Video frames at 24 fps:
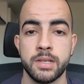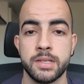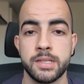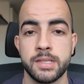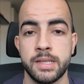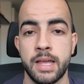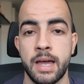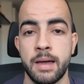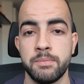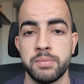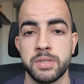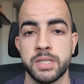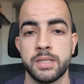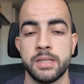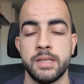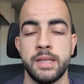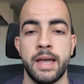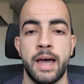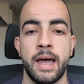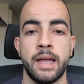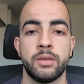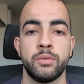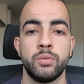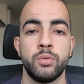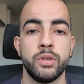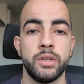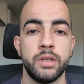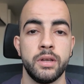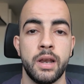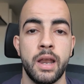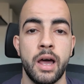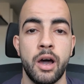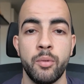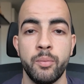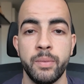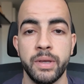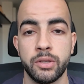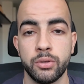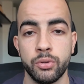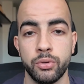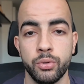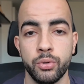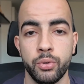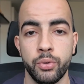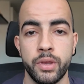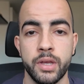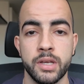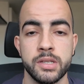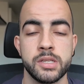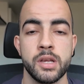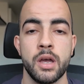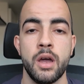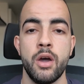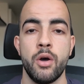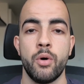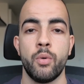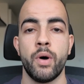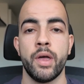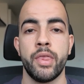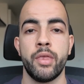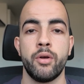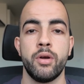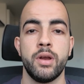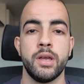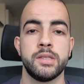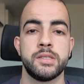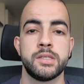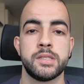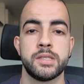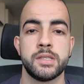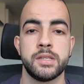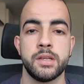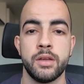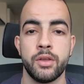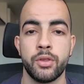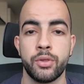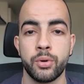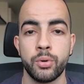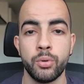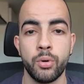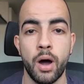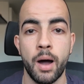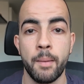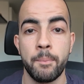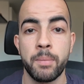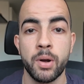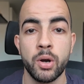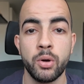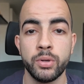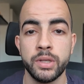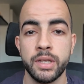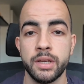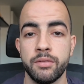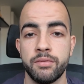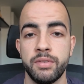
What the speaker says: steps that would allow me to do this, whether it's through uploading